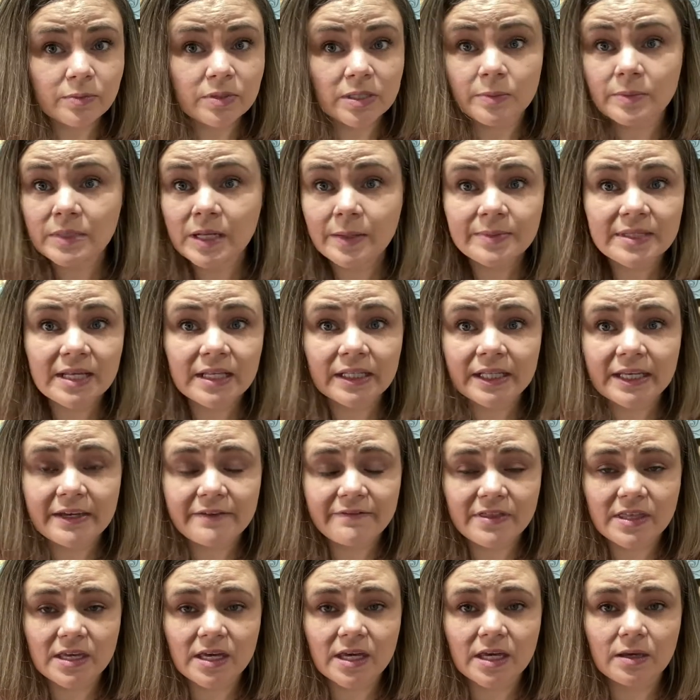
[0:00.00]
sometimes I
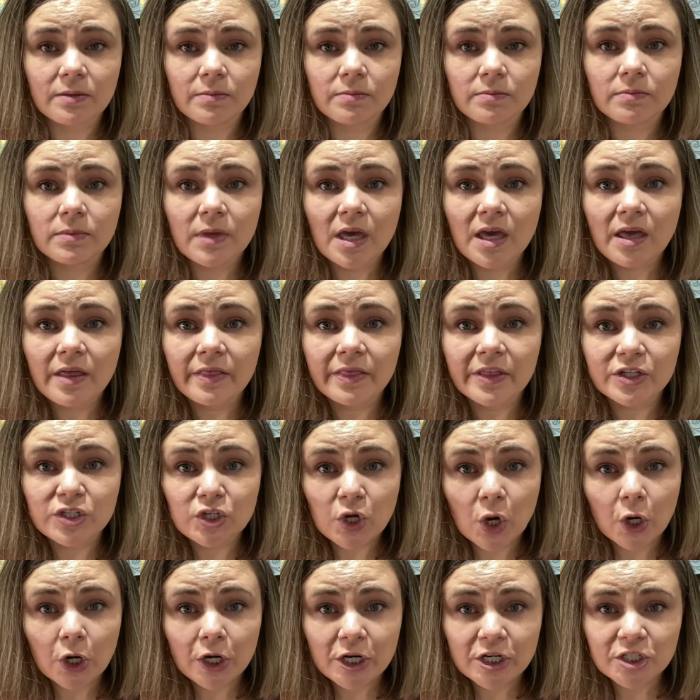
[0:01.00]
leave them the
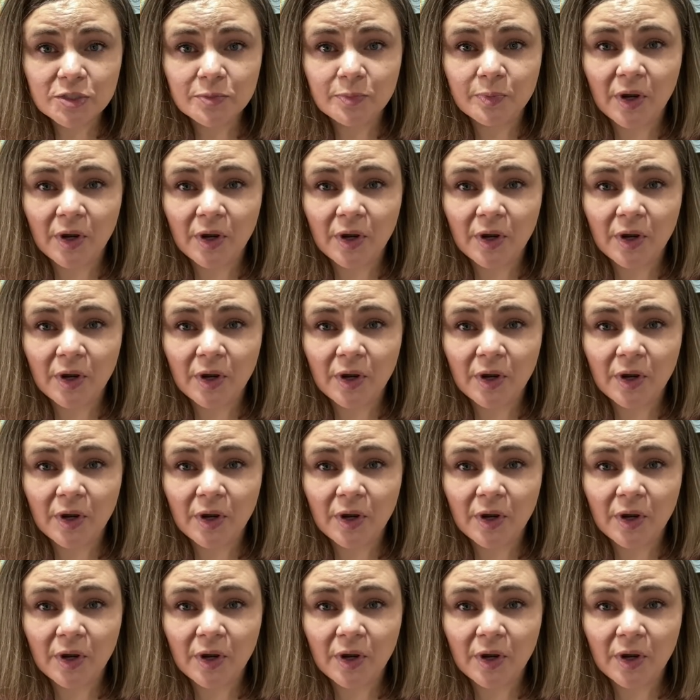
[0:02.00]
tarnished